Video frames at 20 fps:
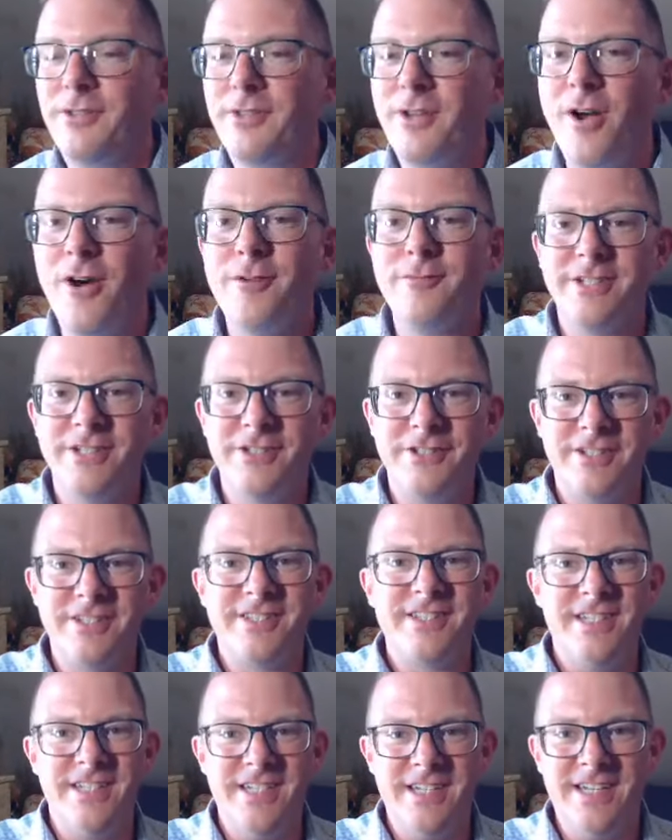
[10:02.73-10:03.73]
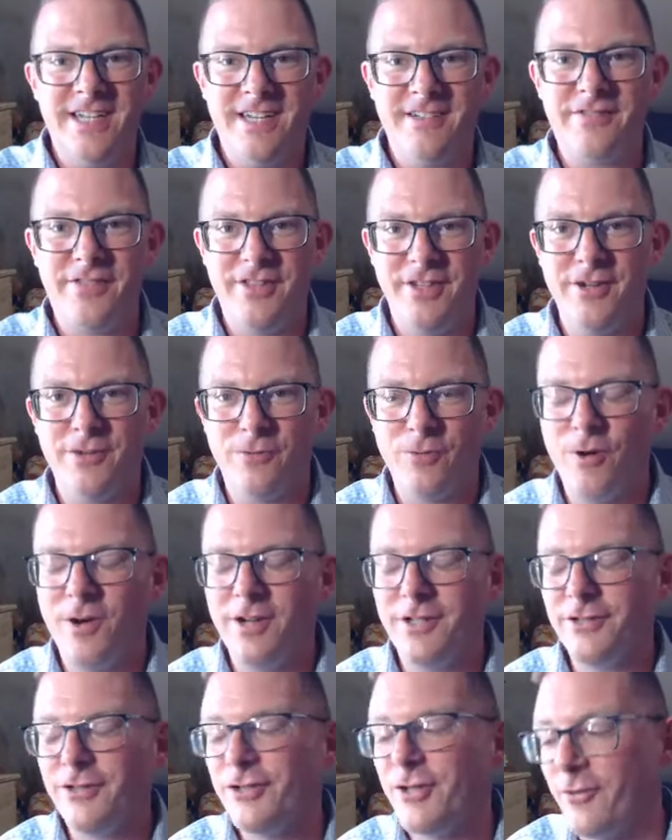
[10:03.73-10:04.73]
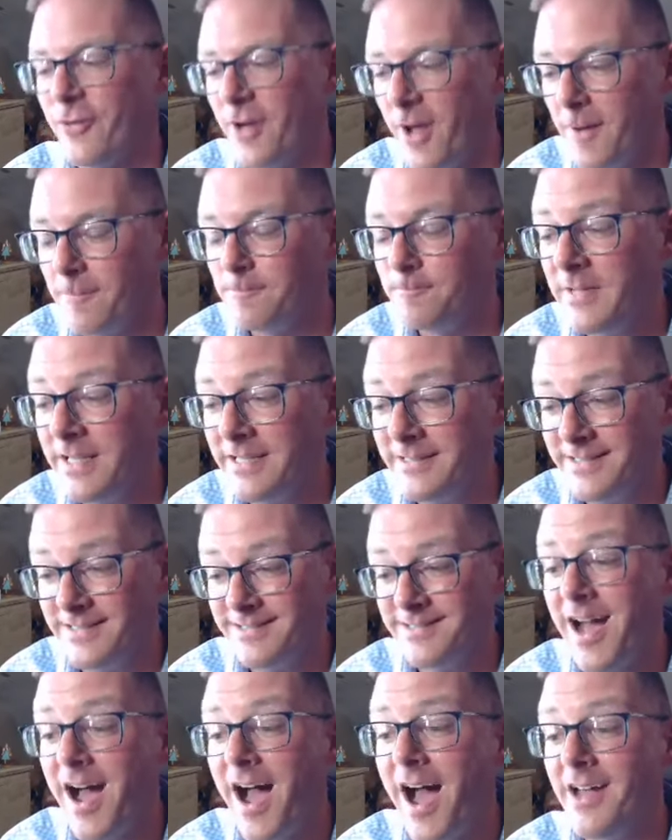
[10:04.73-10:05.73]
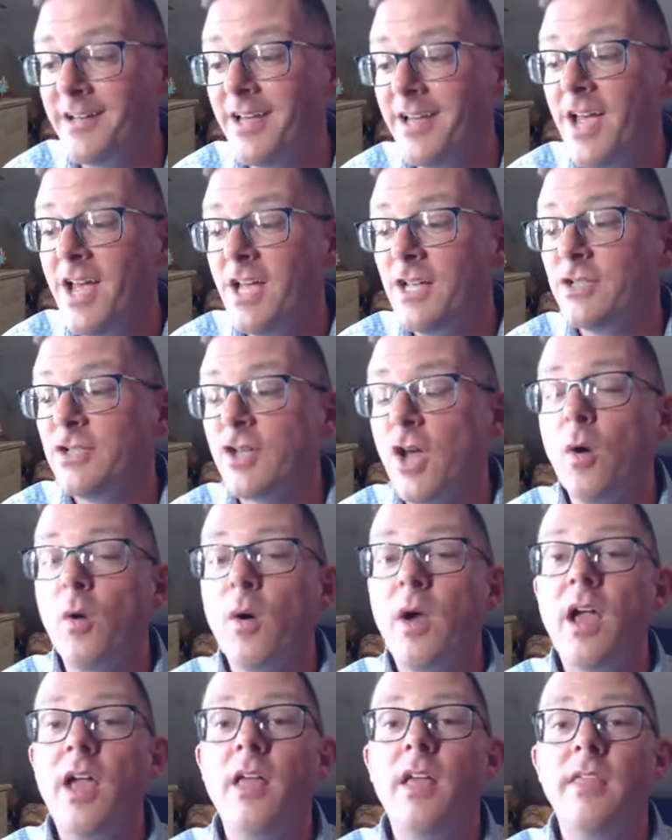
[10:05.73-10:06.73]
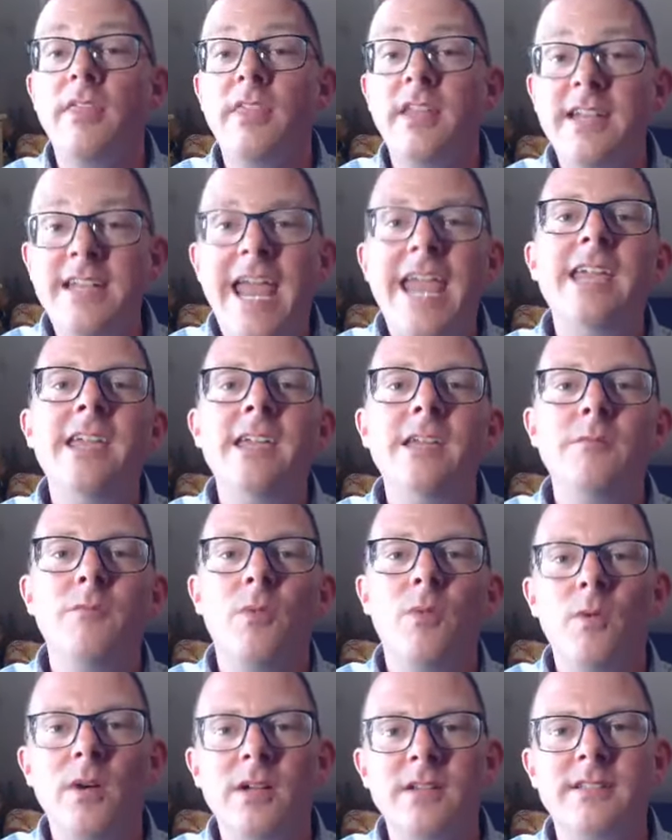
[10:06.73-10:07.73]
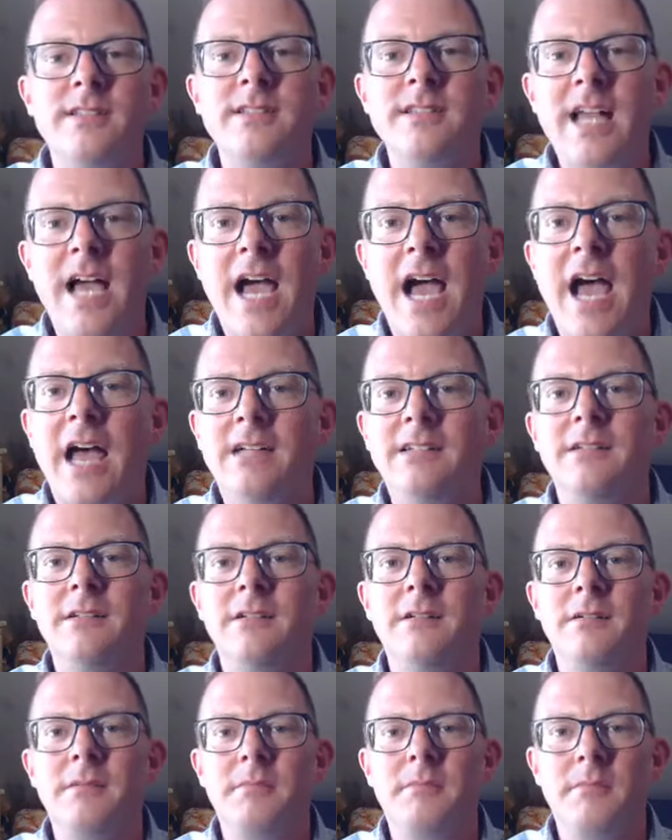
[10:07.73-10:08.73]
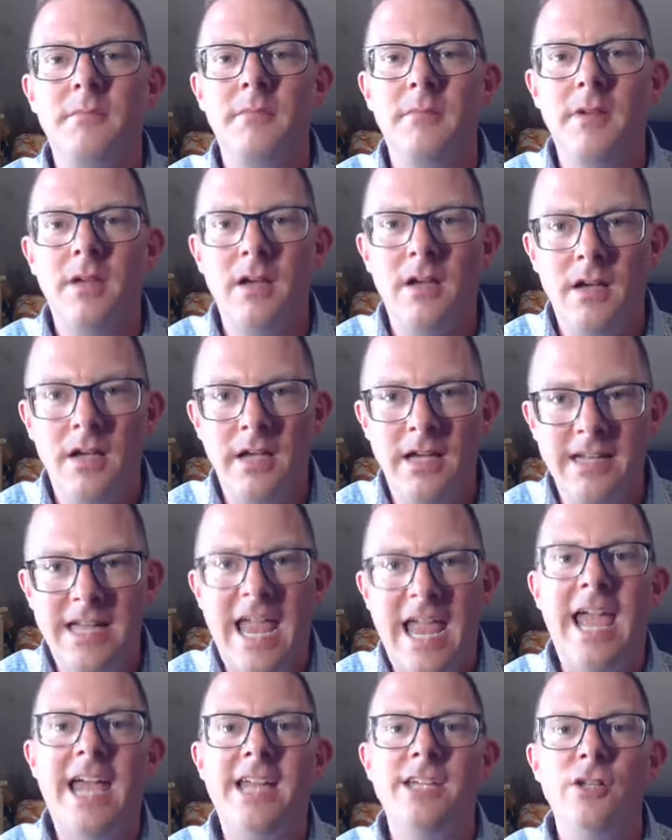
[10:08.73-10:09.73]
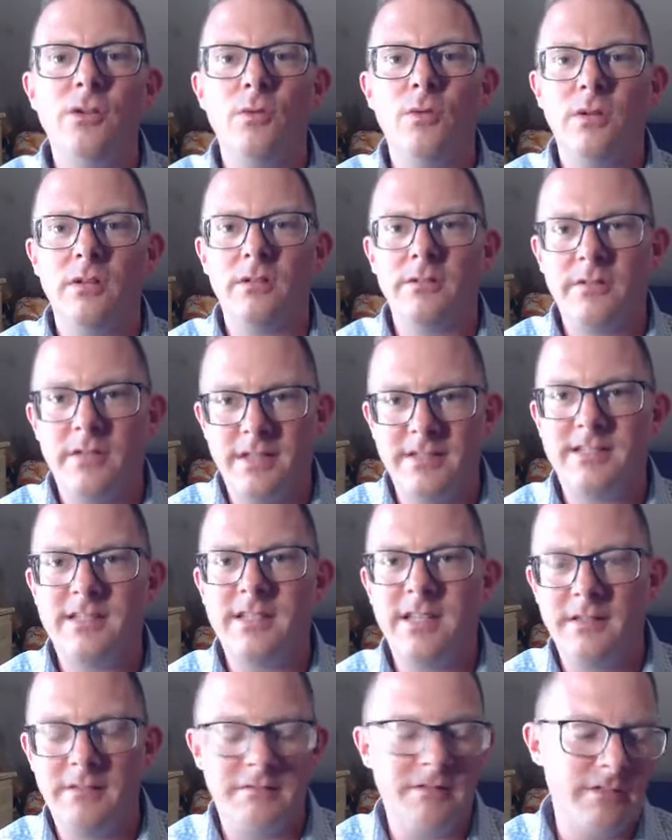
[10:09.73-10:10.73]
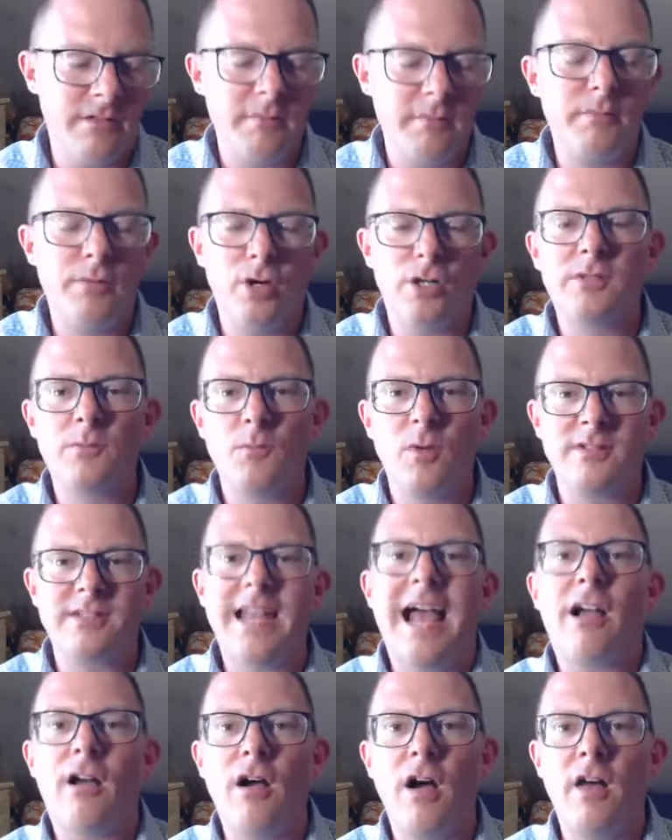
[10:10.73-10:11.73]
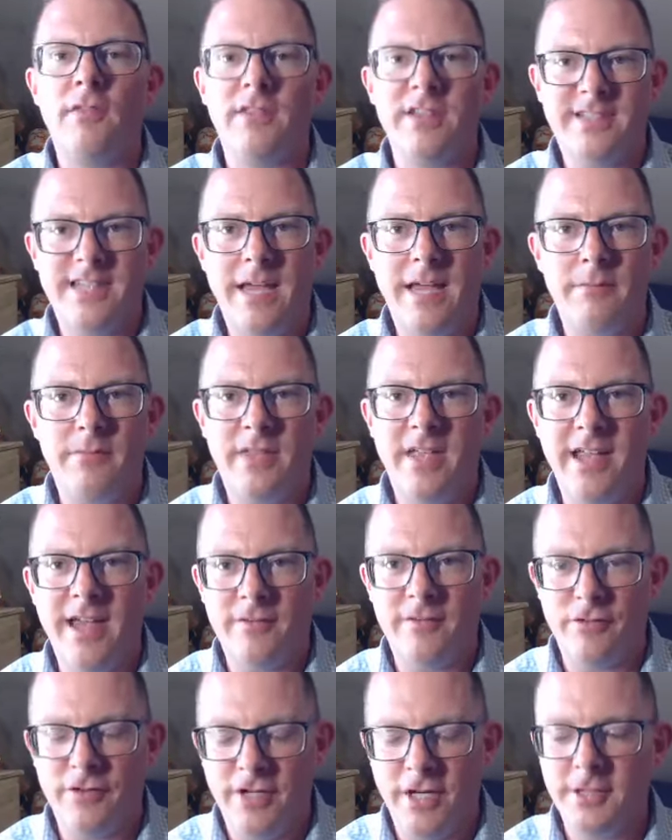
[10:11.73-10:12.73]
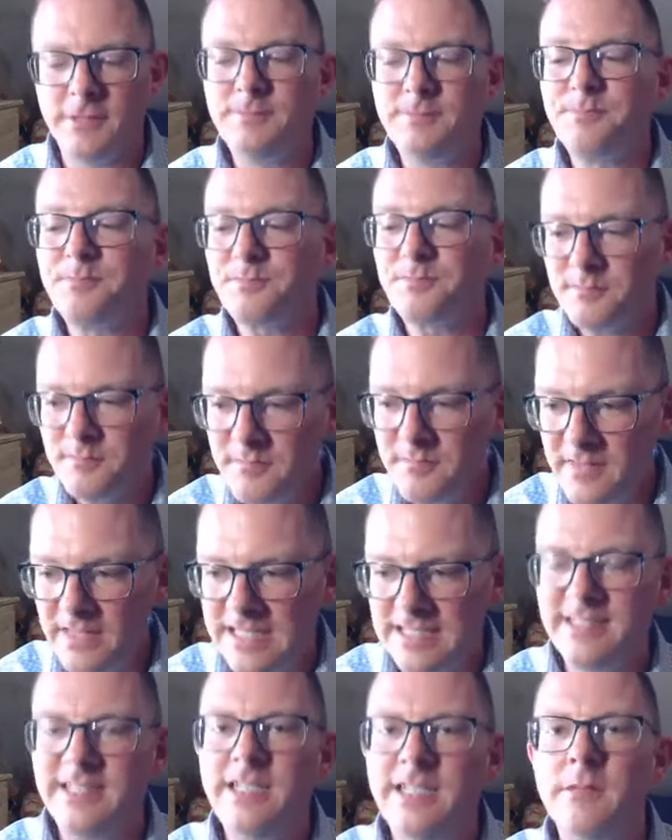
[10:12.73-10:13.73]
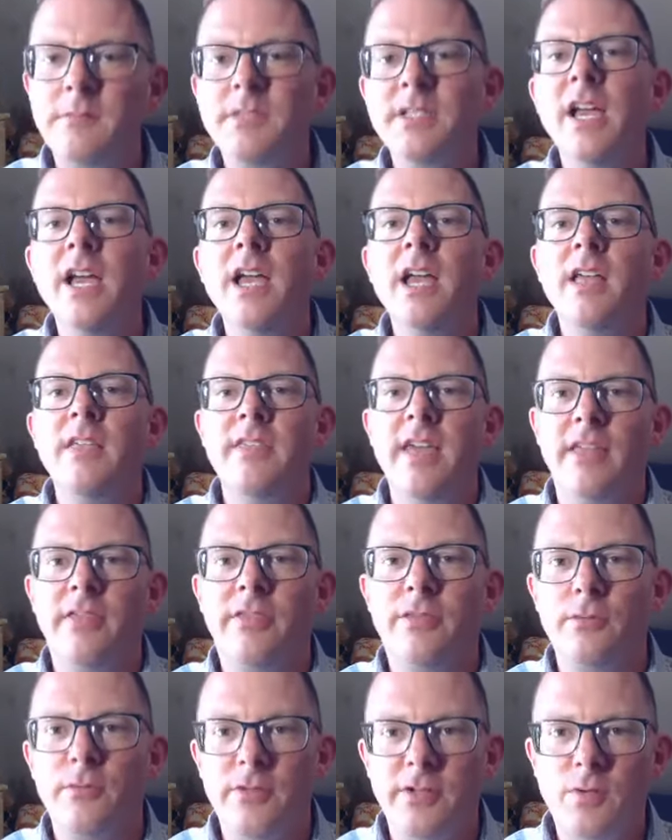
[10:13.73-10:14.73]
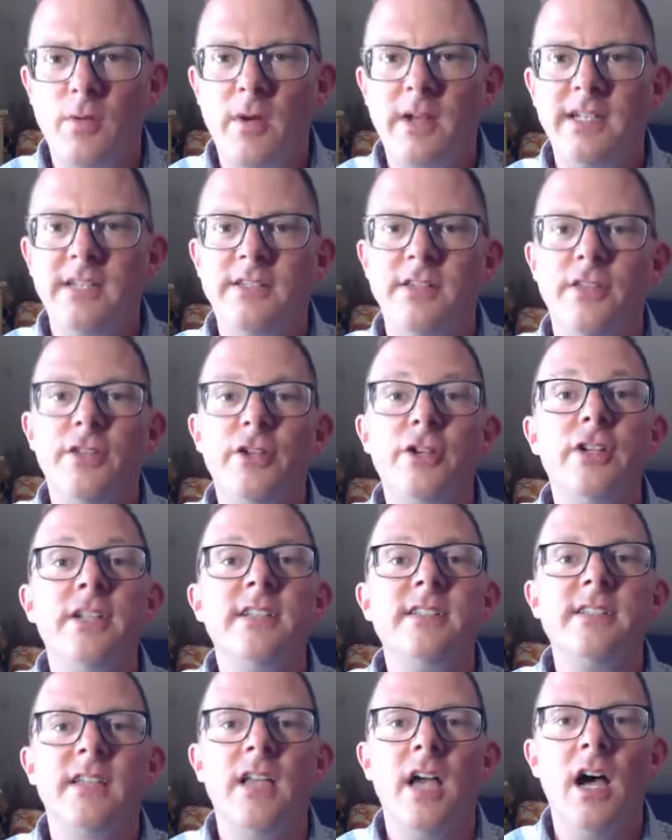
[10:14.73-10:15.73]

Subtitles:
comb to just see if the Auroran showed up. It does not. So the name was not an annual. The book was not called the same thing every year. It seems that through the 20s and 30s,